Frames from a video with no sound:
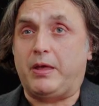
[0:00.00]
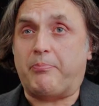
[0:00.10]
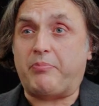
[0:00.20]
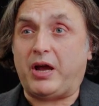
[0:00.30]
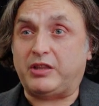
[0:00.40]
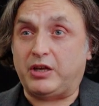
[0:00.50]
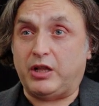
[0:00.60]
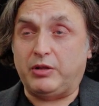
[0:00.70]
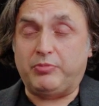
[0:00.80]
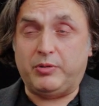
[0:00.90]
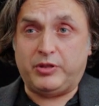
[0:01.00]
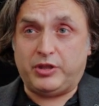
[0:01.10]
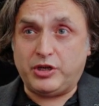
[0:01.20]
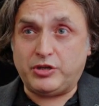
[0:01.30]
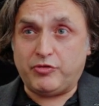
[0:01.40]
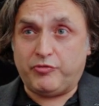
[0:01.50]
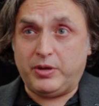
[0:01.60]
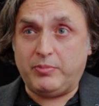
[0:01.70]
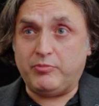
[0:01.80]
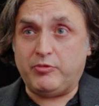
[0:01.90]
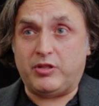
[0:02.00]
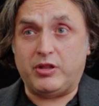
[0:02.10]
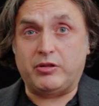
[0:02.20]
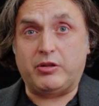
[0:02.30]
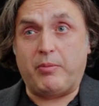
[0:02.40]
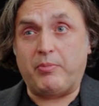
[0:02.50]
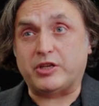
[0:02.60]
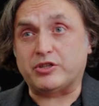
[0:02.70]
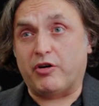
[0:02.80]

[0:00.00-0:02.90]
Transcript: the practical implementation of BIM within a mix